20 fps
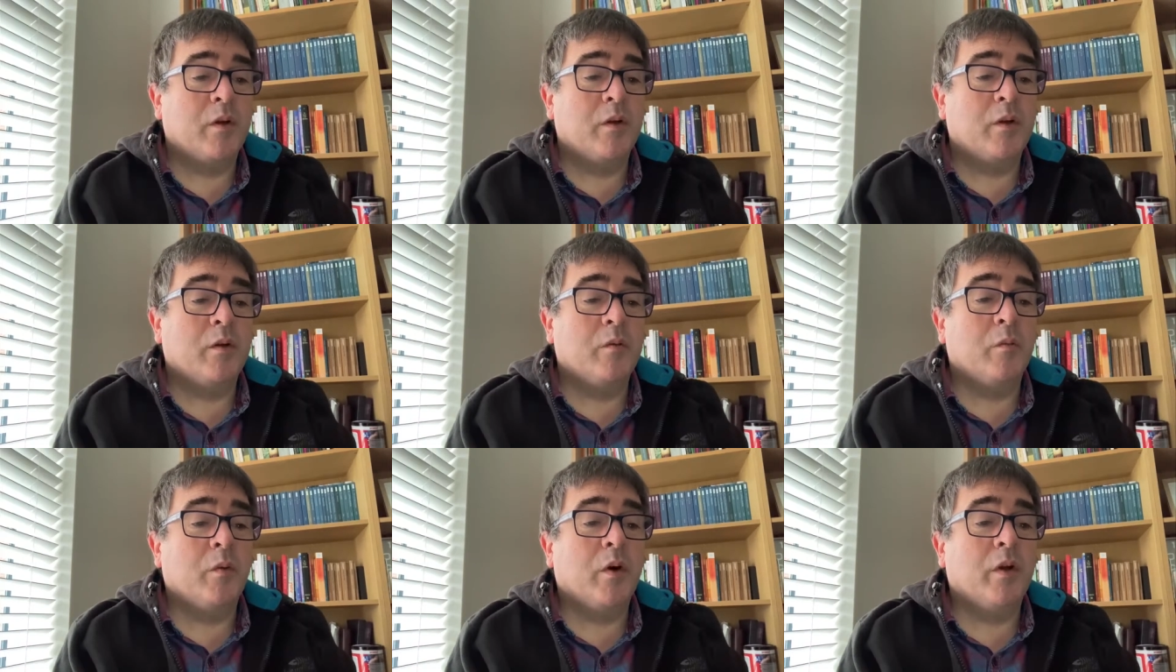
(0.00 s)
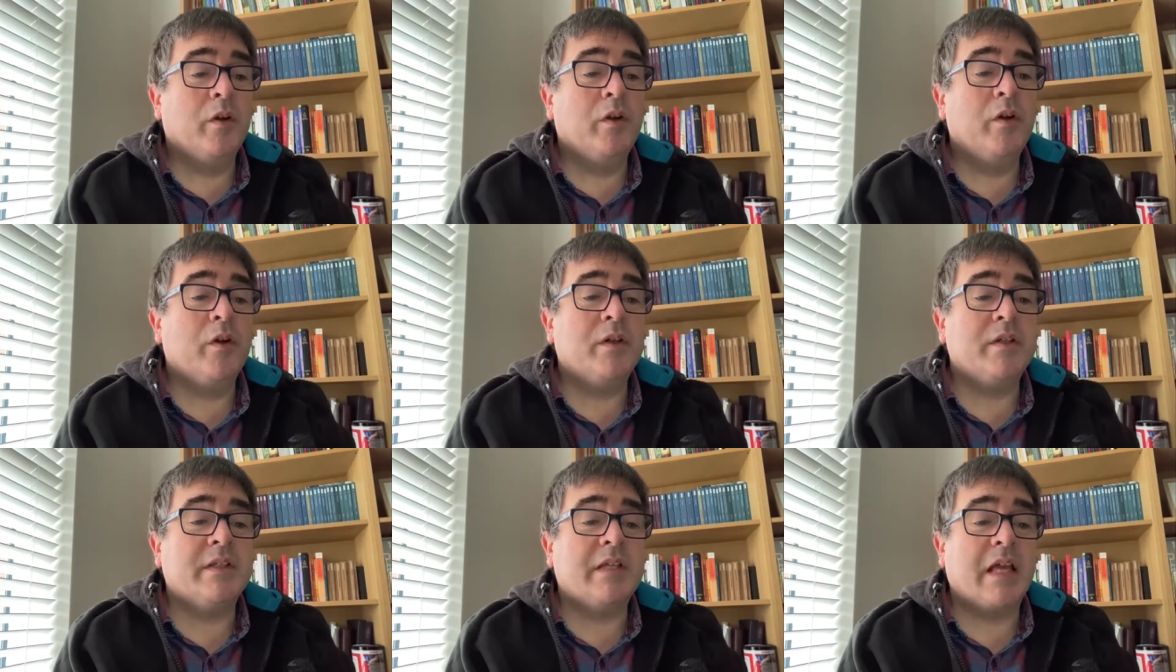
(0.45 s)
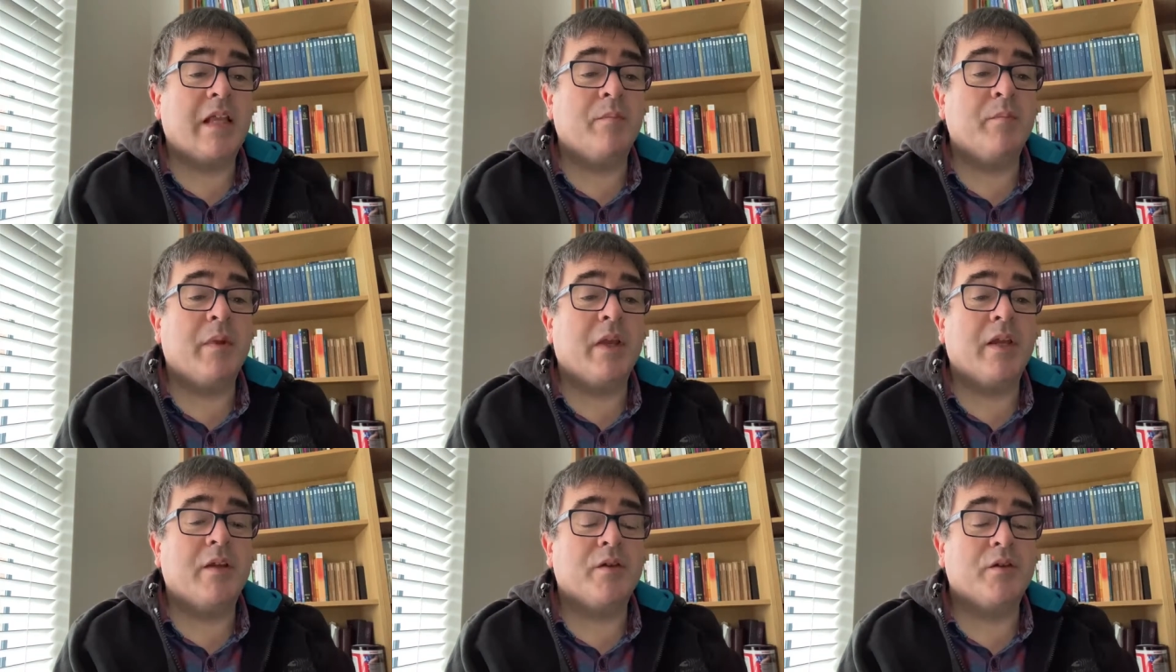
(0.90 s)
The one who sent
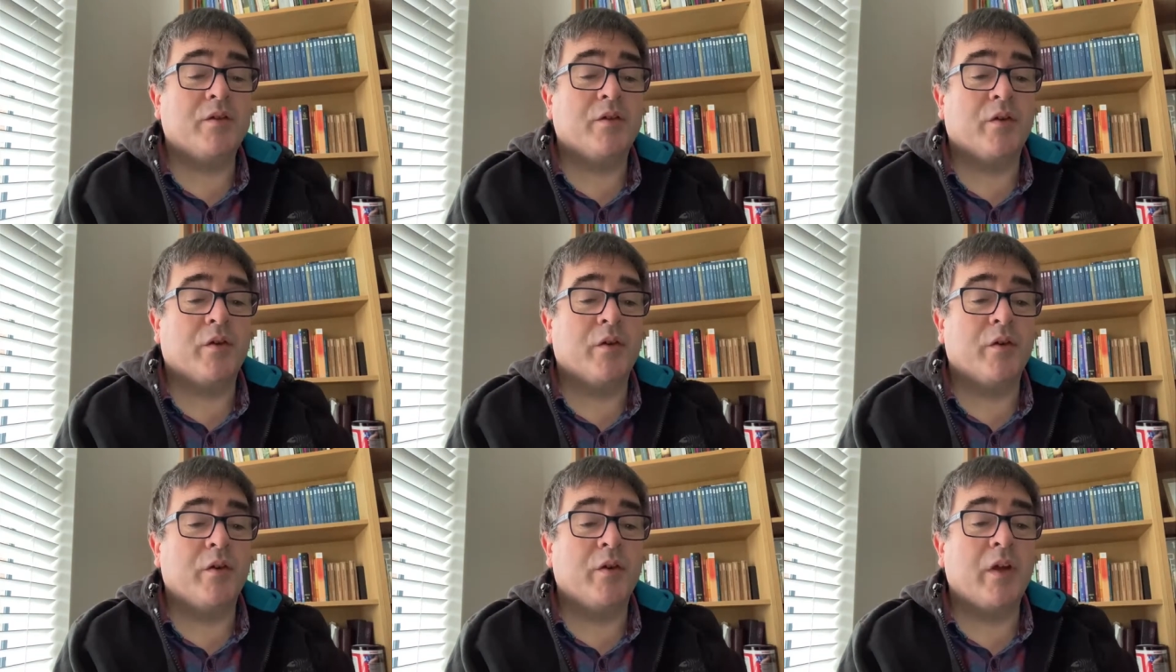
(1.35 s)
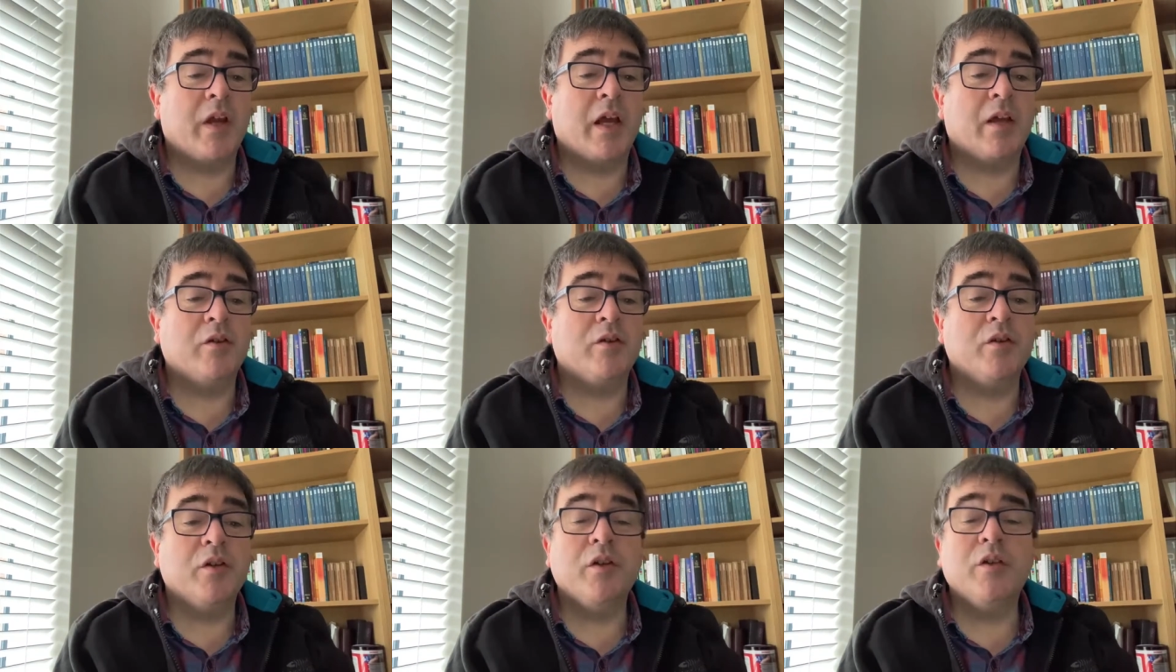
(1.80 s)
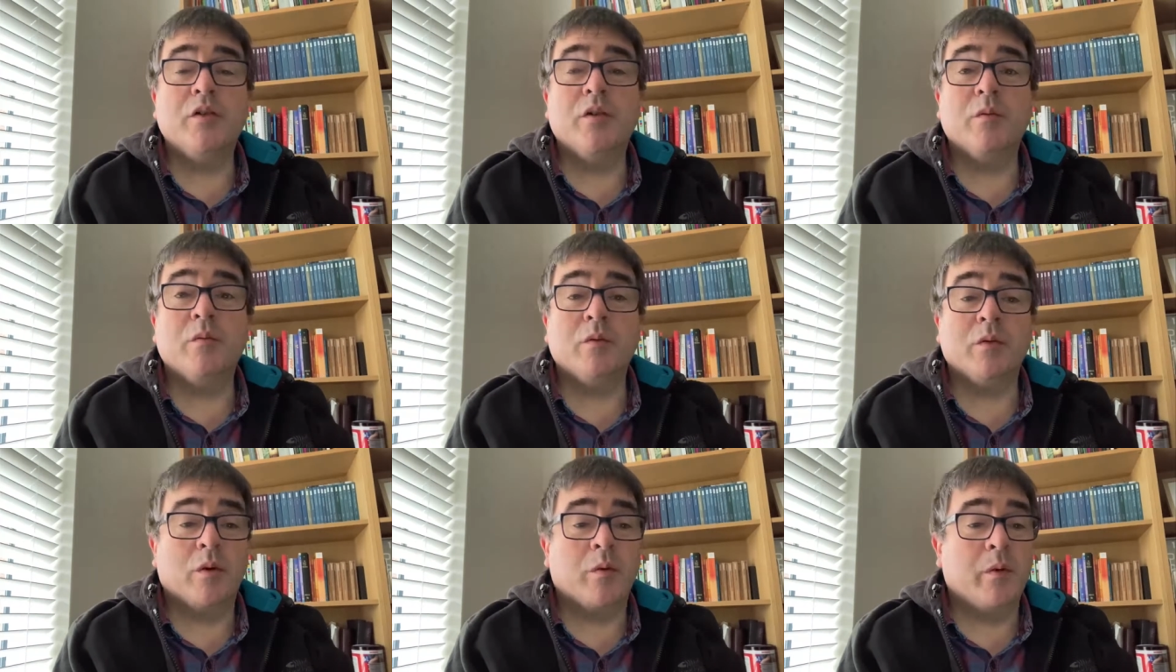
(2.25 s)
me is true, and you
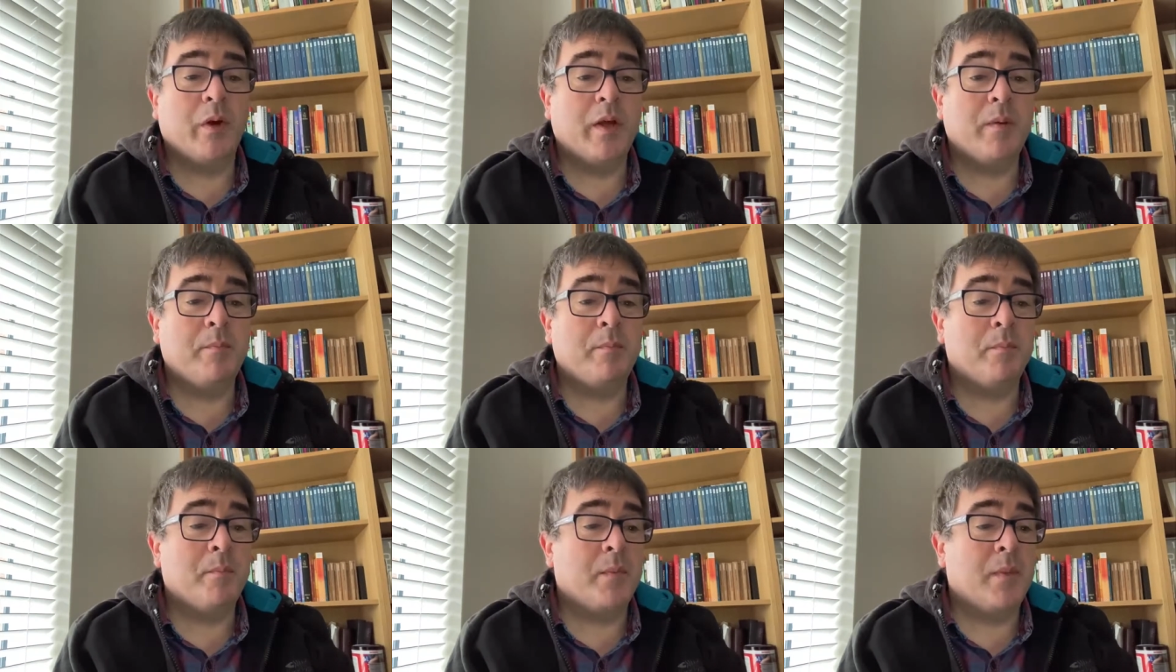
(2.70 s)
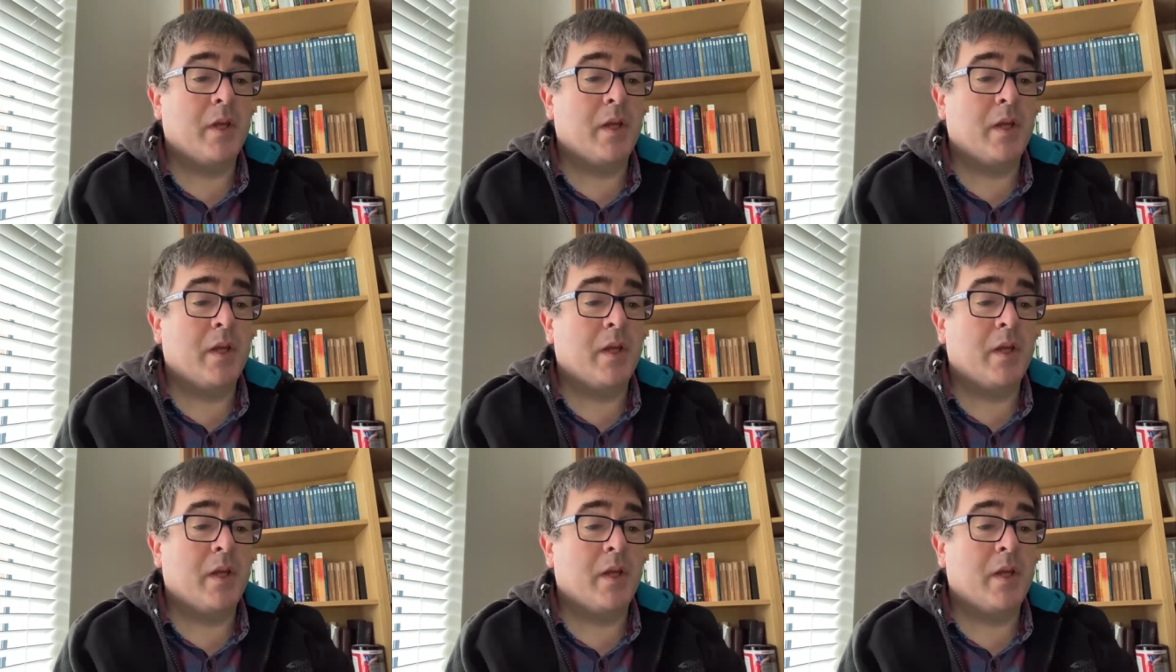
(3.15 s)
don't know him.